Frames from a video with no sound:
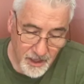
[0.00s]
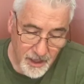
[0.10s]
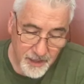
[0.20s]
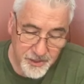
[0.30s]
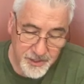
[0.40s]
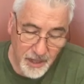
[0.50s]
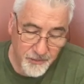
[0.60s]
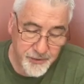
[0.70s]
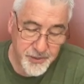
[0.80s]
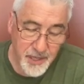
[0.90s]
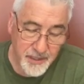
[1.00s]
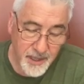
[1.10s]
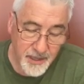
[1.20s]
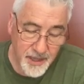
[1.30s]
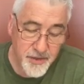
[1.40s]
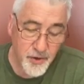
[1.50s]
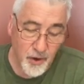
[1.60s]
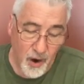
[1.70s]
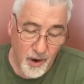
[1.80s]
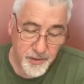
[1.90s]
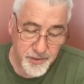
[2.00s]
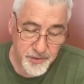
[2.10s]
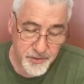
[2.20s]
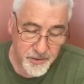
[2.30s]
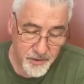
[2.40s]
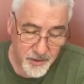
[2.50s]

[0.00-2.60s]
and self seeking in your hearts,